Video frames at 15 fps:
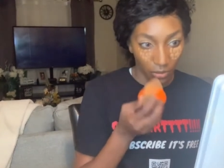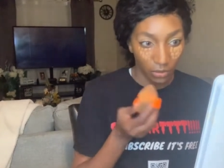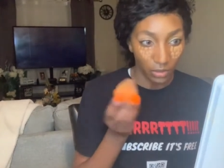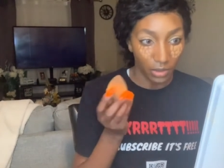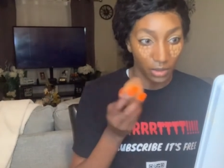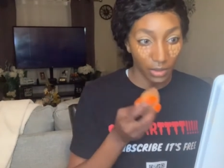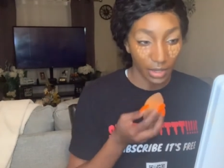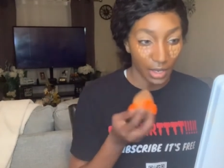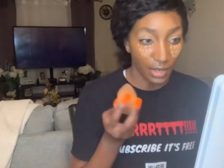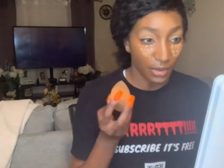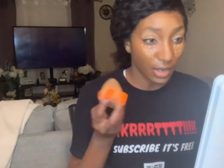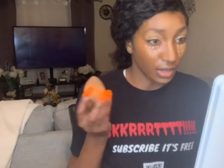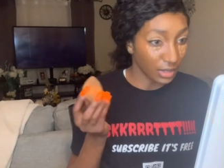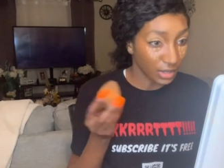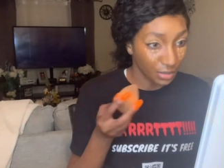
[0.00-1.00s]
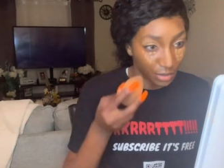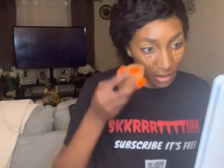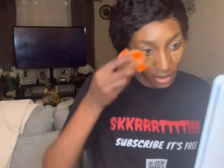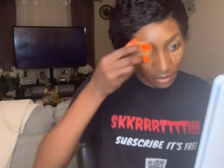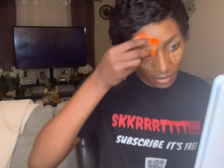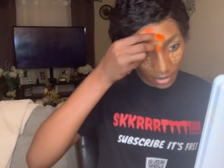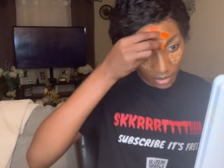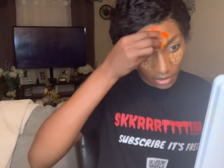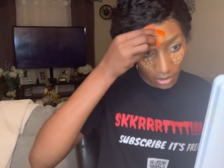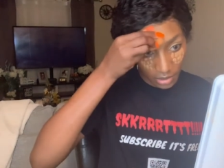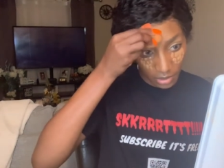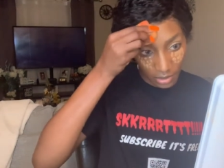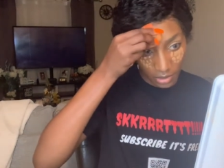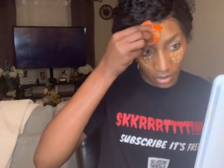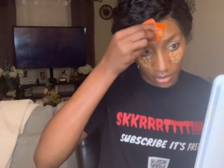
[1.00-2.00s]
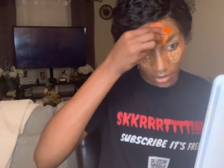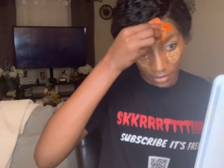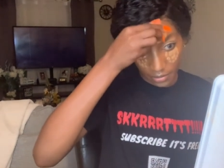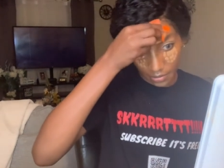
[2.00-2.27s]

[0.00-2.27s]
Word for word: Well, y'all know I didn't spend it, but yeah.